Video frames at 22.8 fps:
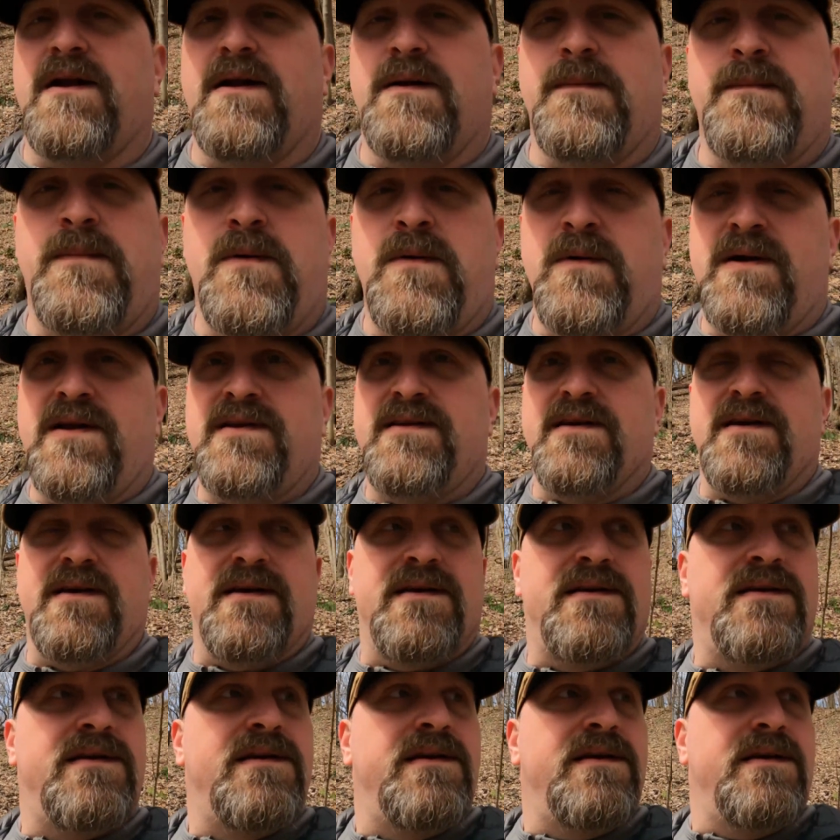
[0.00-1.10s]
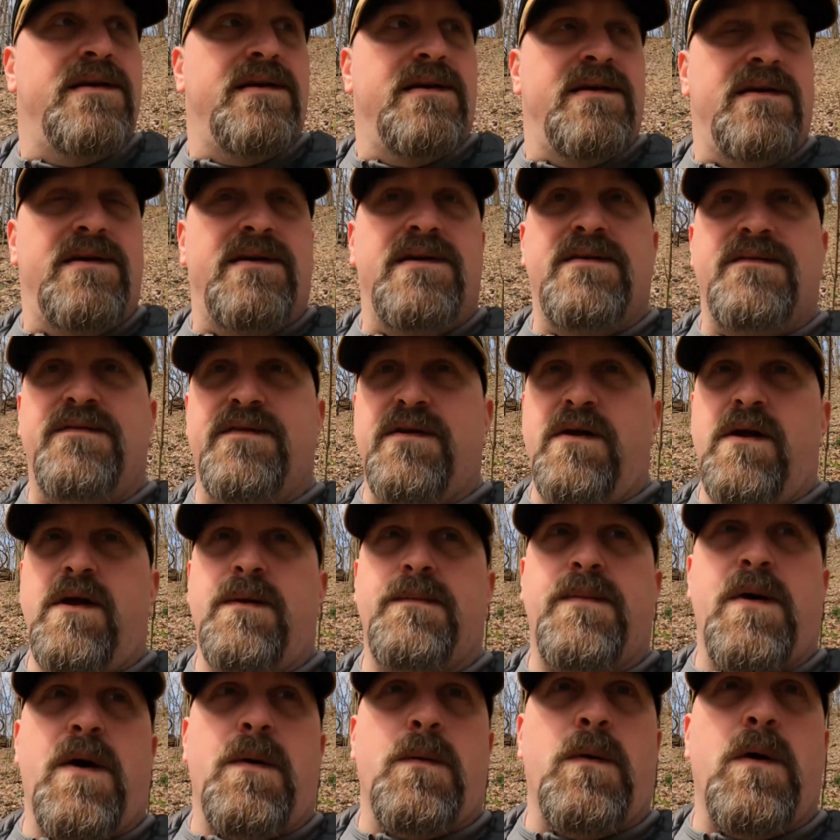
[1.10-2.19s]
it a point to fill
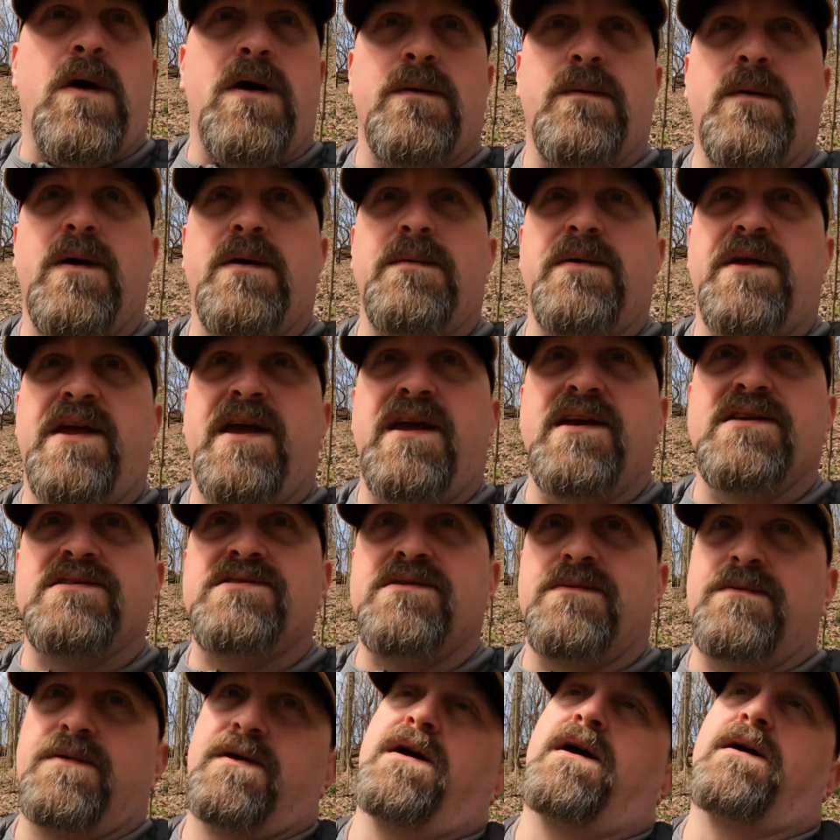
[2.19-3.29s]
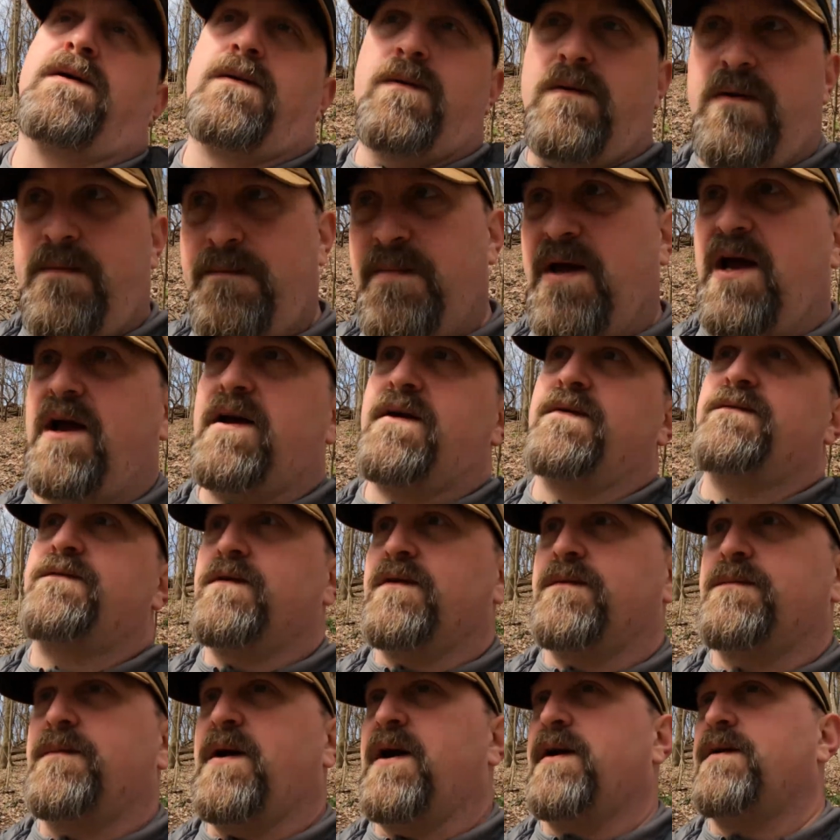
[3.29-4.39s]
up our water while we can, so we're not going back and
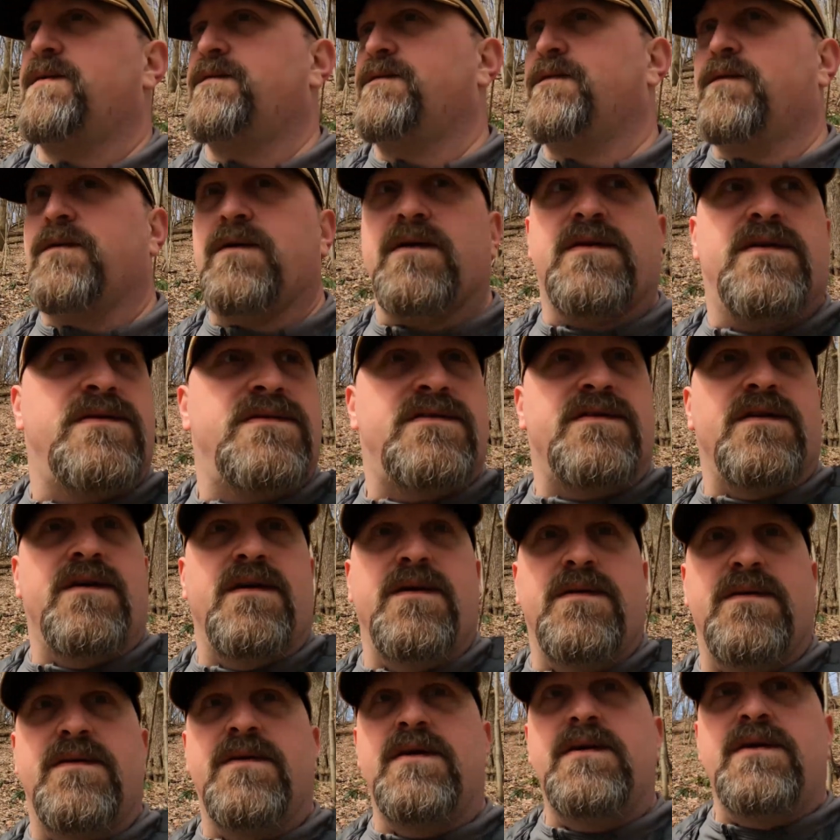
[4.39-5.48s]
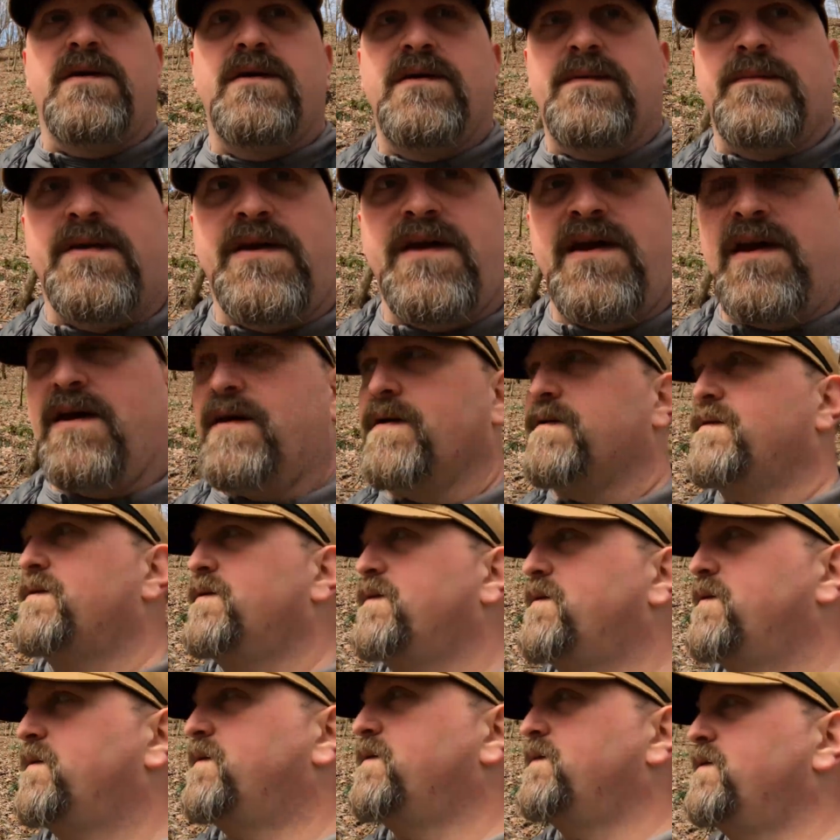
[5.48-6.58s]
forth. So, but yeah,
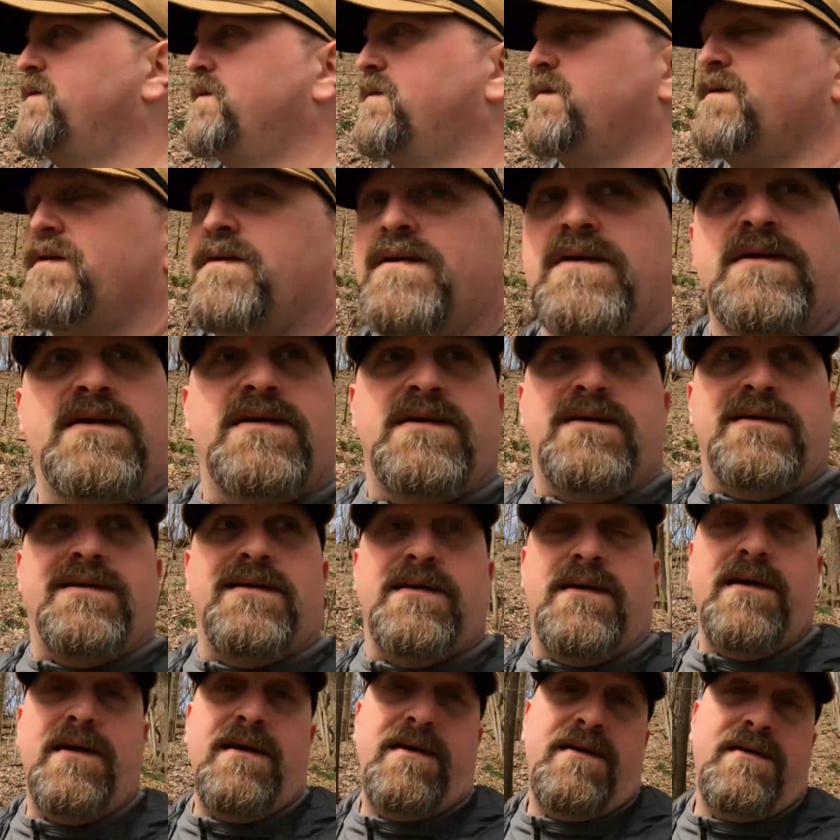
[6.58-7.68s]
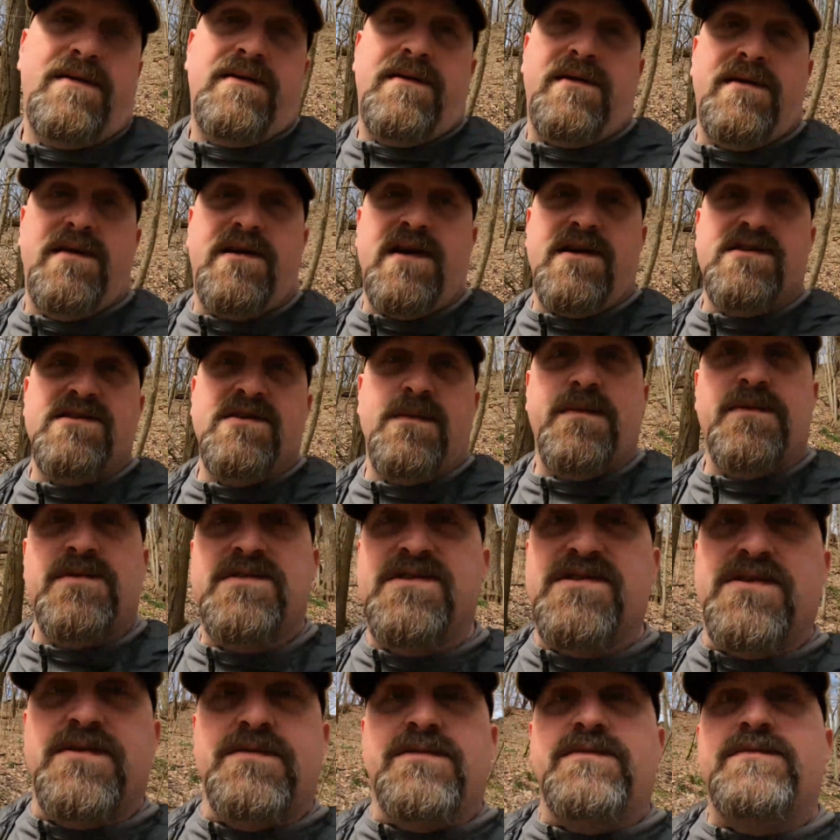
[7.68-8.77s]
all right, catch up with
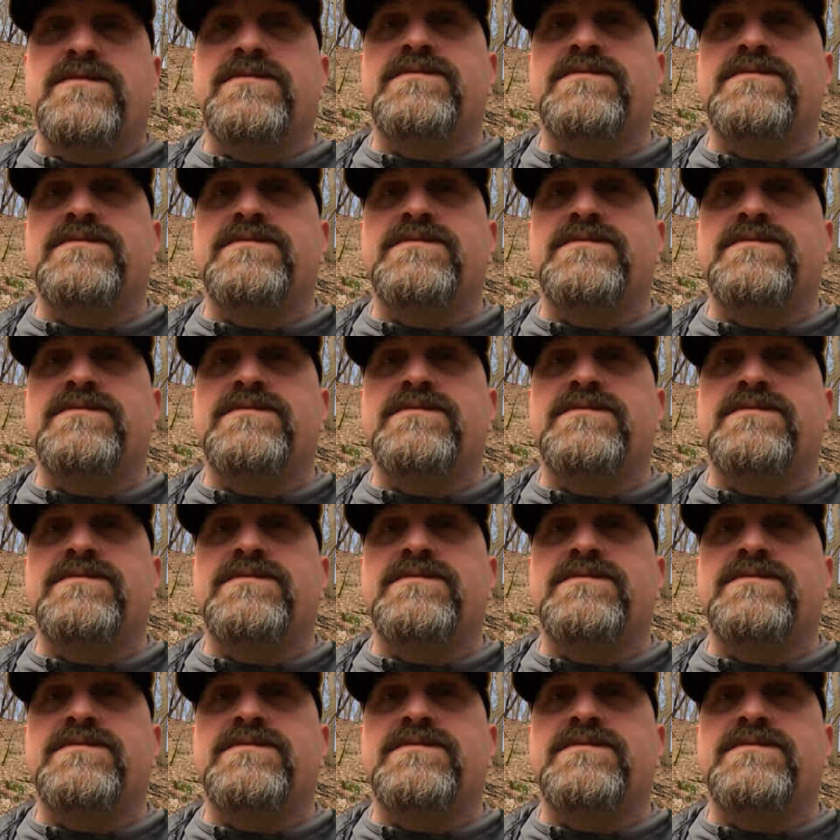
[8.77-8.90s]
you soon.